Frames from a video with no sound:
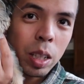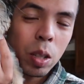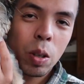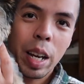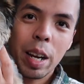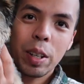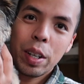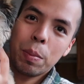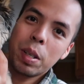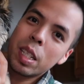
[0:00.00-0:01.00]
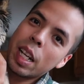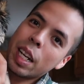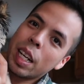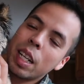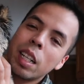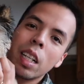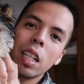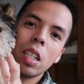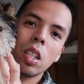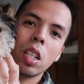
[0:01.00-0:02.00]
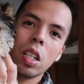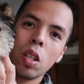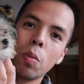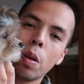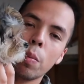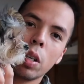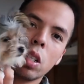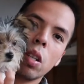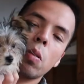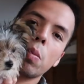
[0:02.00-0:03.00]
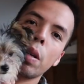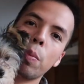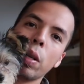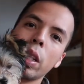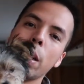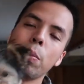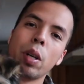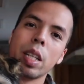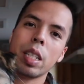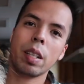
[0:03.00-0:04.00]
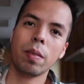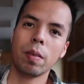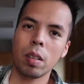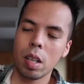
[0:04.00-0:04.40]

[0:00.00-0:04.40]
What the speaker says: So yeah, her name is Lady. She's a new member. She was my birthday present,